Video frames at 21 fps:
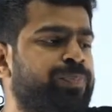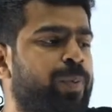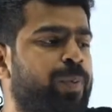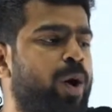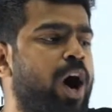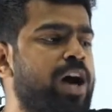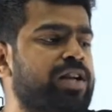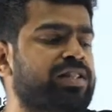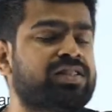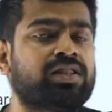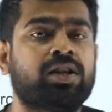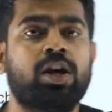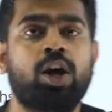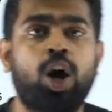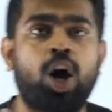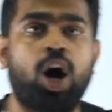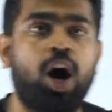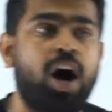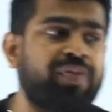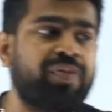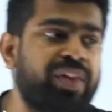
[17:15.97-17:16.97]
spots
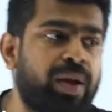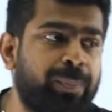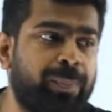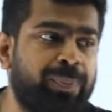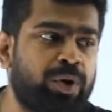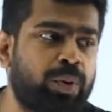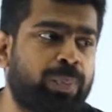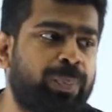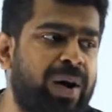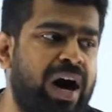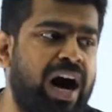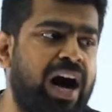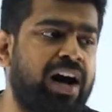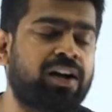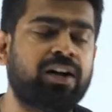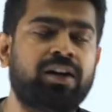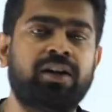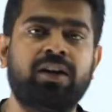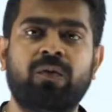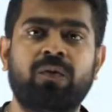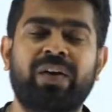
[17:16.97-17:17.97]
on the pupa
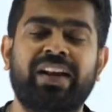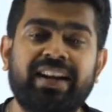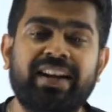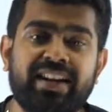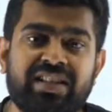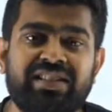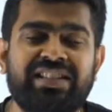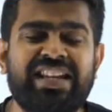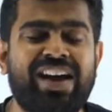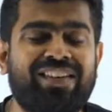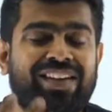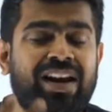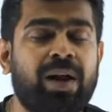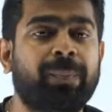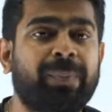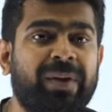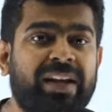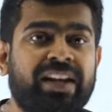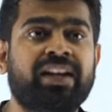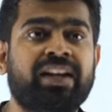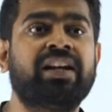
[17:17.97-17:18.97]
when it is
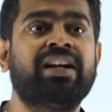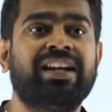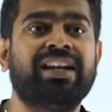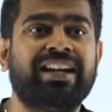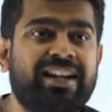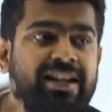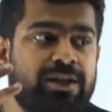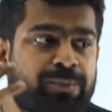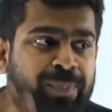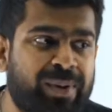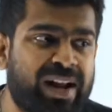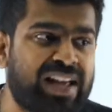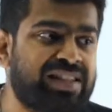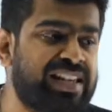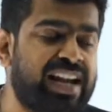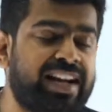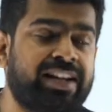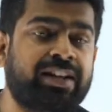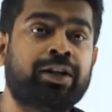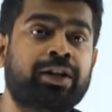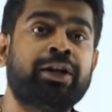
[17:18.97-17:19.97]
developing, it is
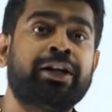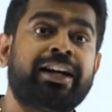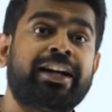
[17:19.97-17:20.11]
present,